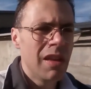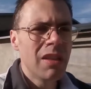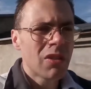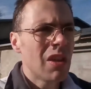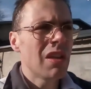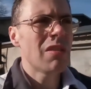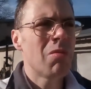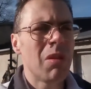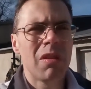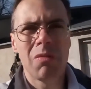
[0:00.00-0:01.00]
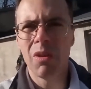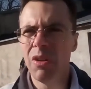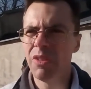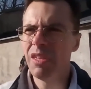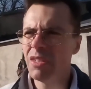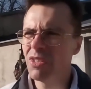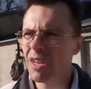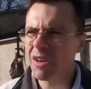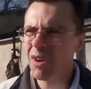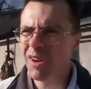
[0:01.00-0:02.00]
insist with on this
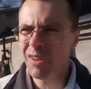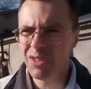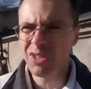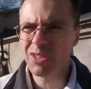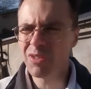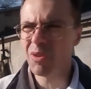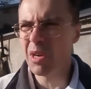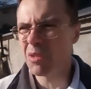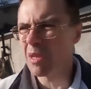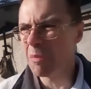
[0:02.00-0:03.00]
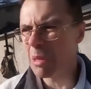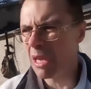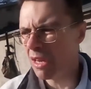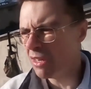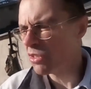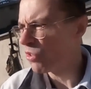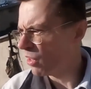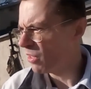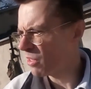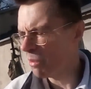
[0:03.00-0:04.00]
psychologist throughout MK
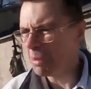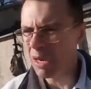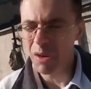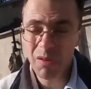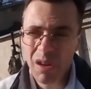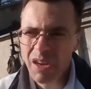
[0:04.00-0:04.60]
Ultra somehow.